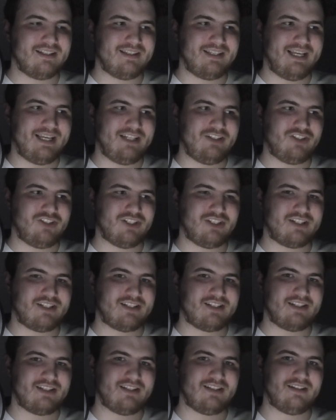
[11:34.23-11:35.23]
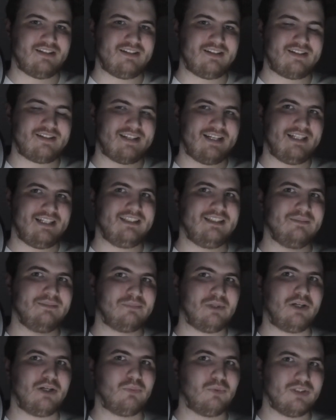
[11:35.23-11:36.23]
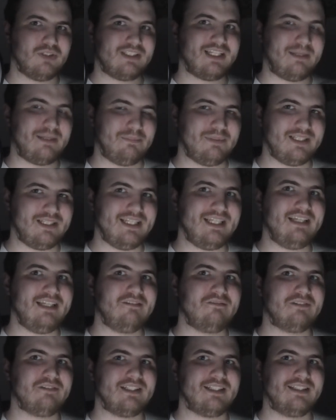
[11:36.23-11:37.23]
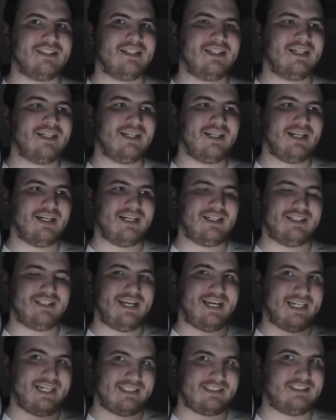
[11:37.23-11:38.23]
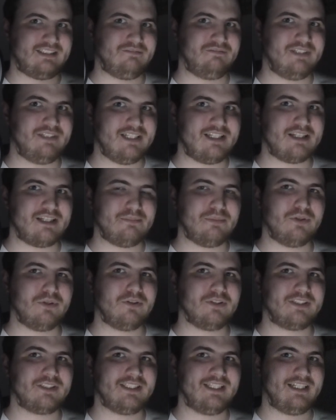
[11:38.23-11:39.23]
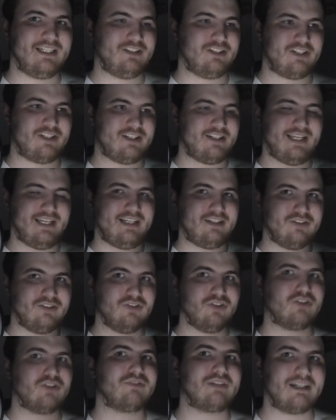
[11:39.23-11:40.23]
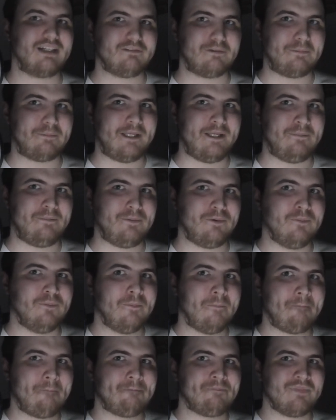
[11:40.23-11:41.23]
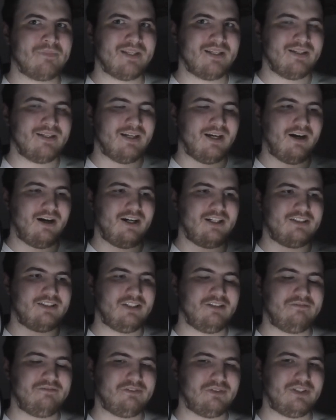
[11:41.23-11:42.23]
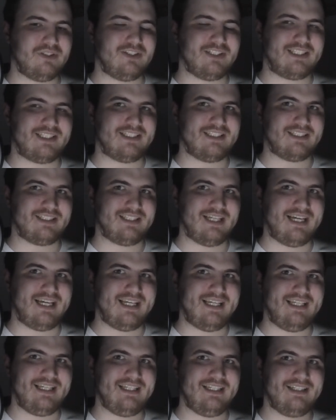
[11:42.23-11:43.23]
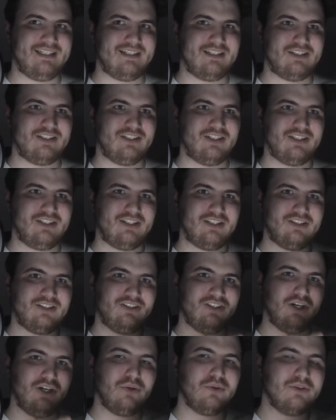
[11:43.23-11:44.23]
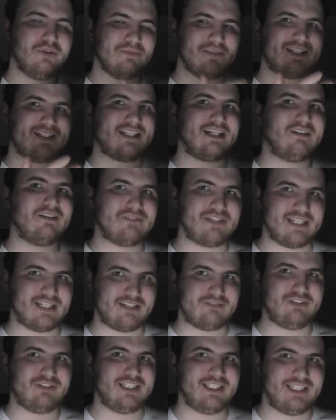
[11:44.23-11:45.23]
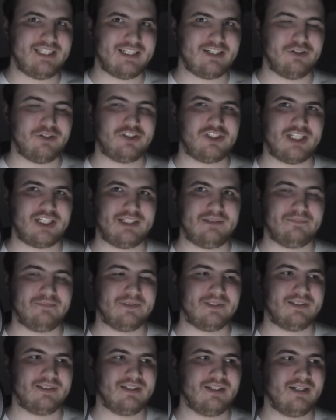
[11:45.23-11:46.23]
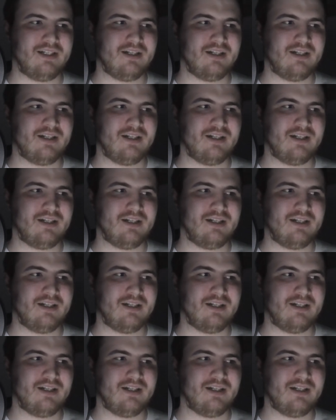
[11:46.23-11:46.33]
They're just standing by what they believe in and actively supporting it and just ignoring other people. I don't feel like they know themselves that they're in an echo chamber.